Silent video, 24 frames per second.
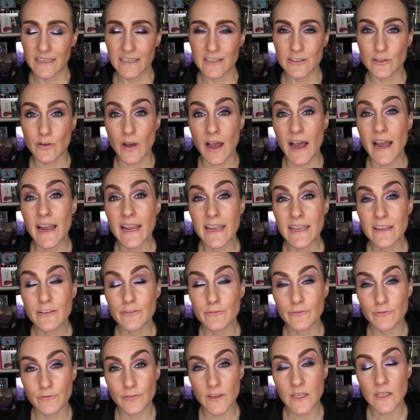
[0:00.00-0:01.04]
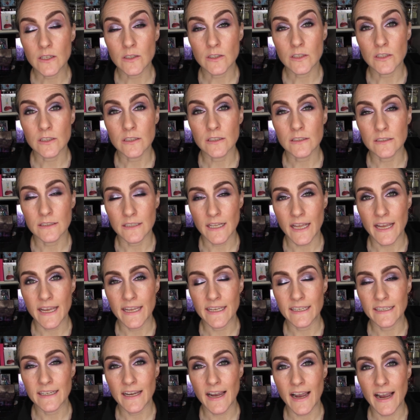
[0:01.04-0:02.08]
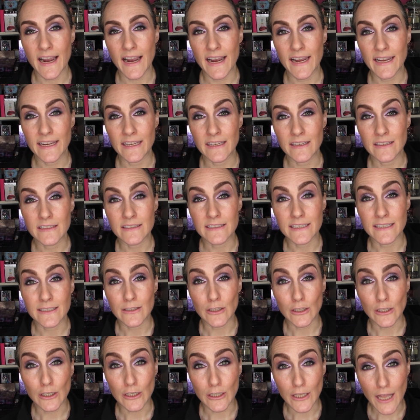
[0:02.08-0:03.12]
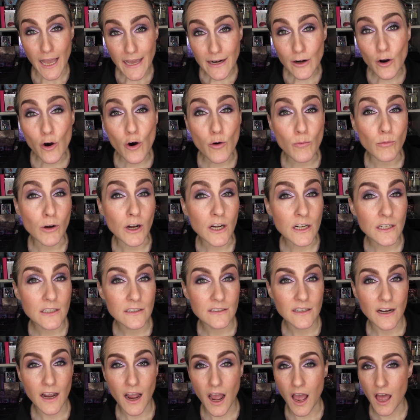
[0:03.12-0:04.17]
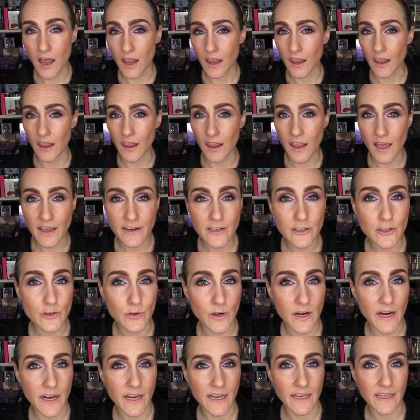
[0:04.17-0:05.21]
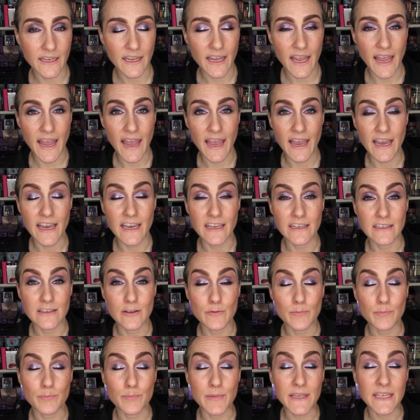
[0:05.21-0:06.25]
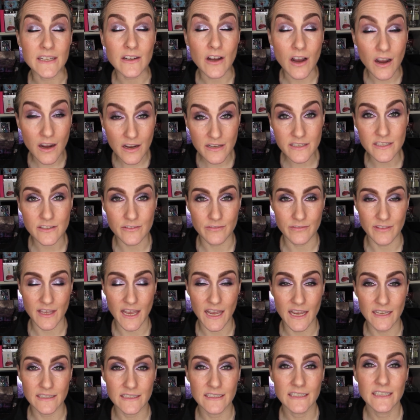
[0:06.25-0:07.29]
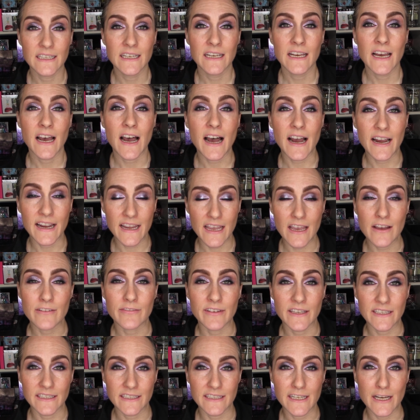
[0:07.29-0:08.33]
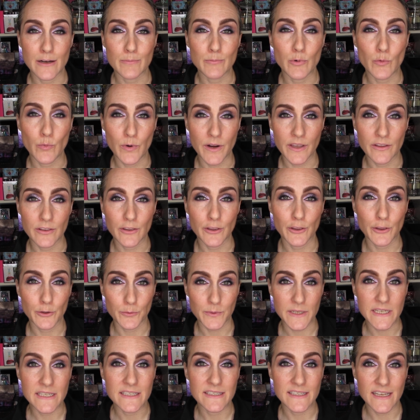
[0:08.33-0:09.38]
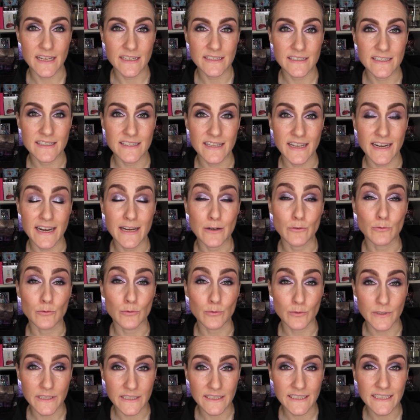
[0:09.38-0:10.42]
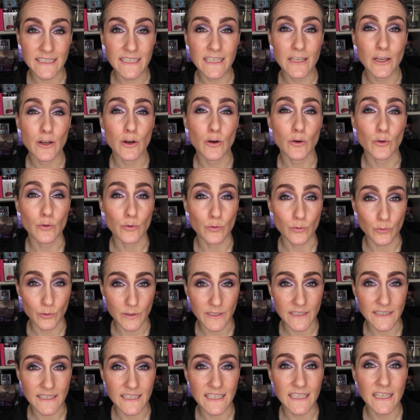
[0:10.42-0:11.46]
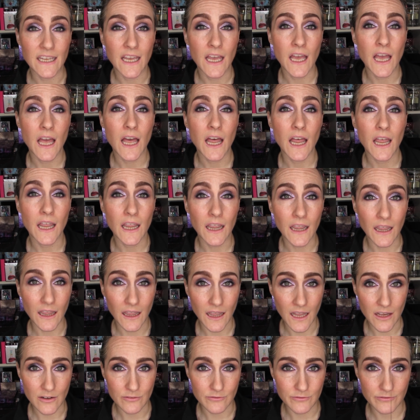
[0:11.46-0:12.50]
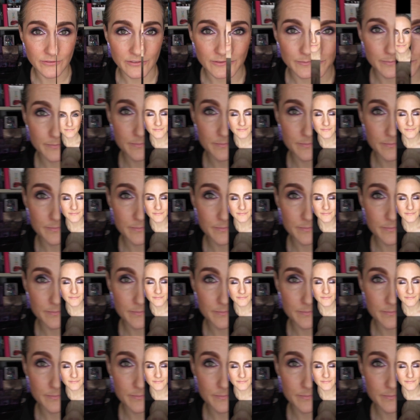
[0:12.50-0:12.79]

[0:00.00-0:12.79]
So I feel like I did a lot of homework, a lot of trying, and because of that, I have ended up with three scents that I really, really love.